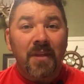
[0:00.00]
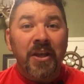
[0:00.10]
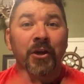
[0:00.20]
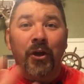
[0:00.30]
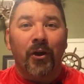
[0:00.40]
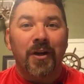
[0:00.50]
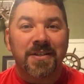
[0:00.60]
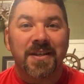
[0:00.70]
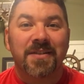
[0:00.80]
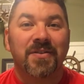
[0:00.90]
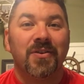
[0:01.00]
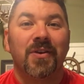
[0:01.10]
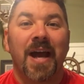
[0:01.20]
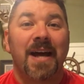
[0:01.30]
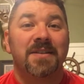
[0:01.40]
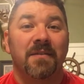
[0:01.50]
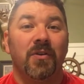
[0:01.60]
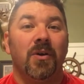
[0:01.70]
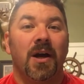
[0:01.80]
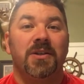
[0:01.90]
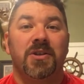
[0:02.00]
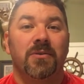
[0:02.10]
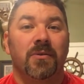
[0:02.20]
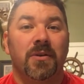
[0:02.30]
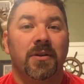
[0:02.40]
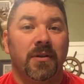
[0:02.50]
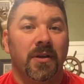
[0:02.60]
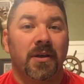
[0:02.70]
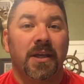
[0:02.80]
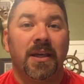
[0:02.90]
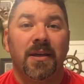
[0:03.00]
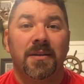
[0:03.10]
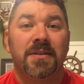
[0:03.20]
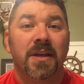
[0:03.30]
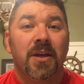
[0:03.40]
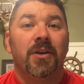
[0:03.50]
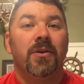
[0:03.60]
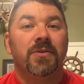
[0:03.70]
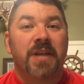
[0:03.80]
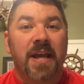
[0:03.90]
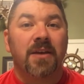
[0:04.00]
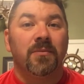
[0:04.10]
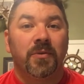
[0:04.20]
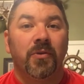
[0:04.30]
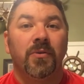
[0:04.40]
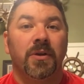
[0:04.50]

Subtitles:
encourage this to you guys. If you got children, young kids, take them to